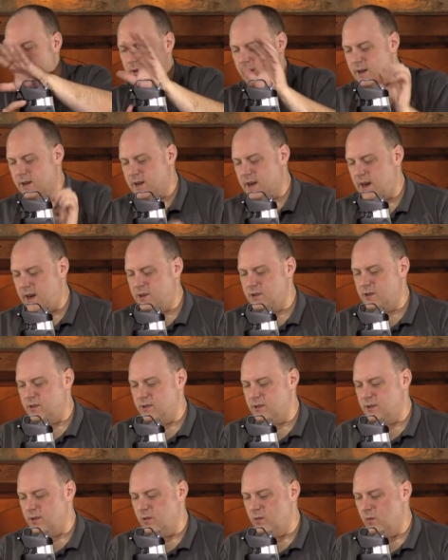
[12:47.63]
you an indication
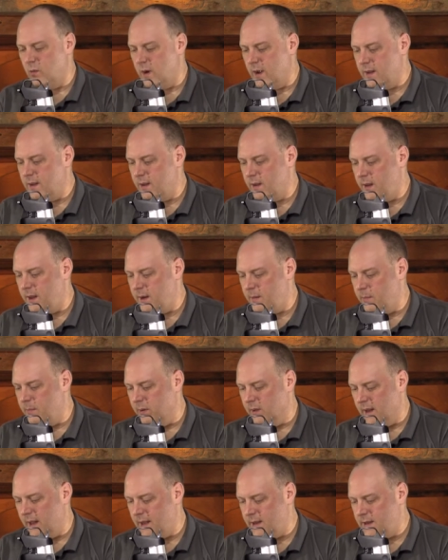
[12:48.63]
as to what the
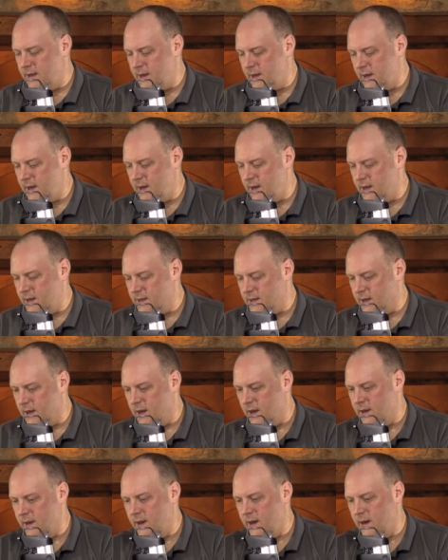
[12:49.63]
blend is
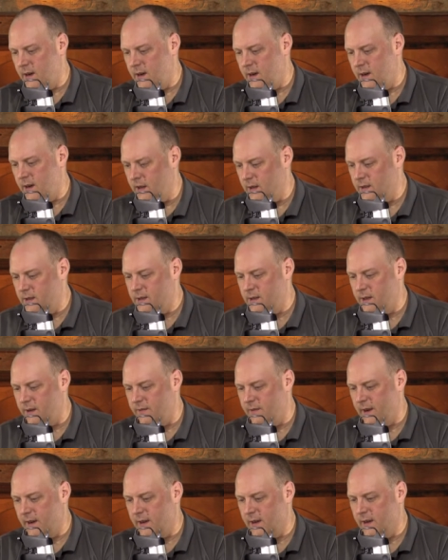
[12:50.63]
on here. Let's see
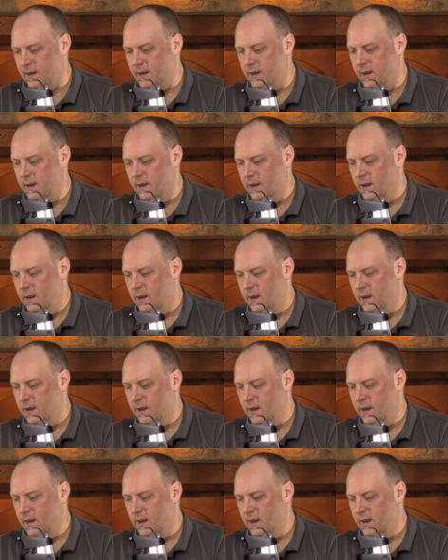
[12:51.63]
if I can,